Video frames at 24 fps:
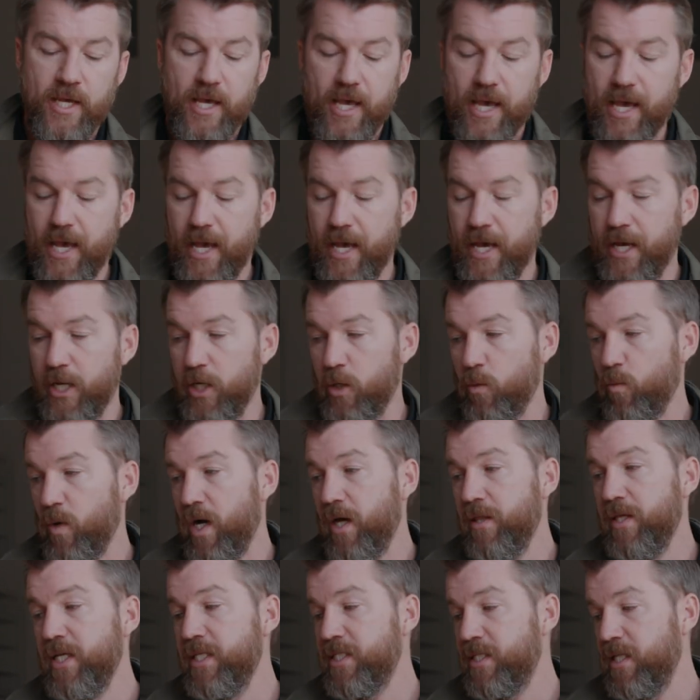And
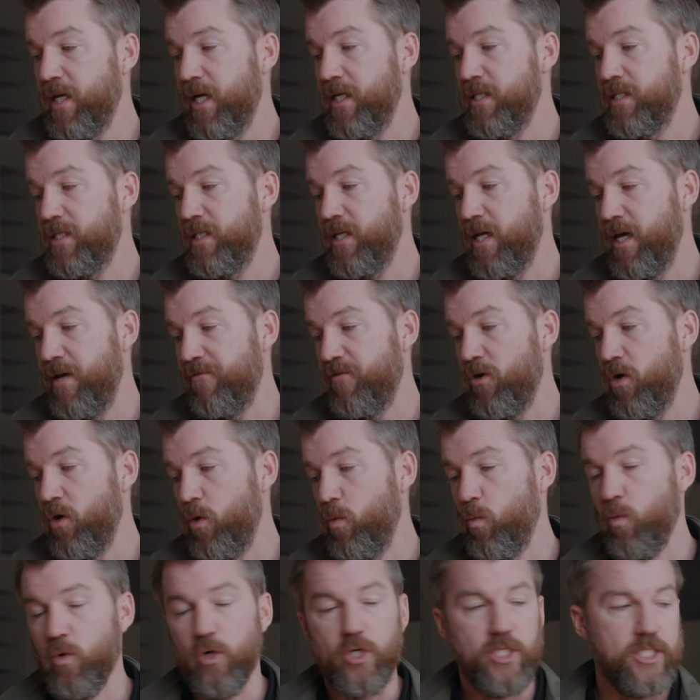while these lights have all
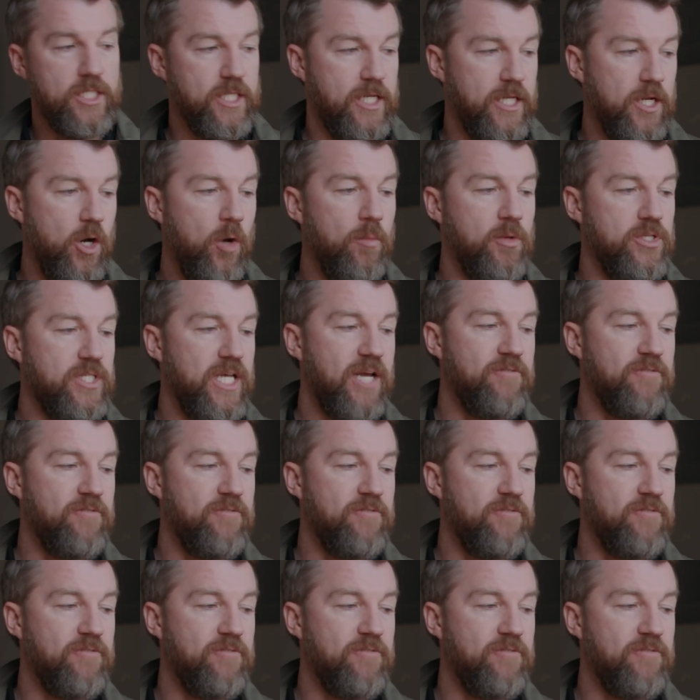worked in almost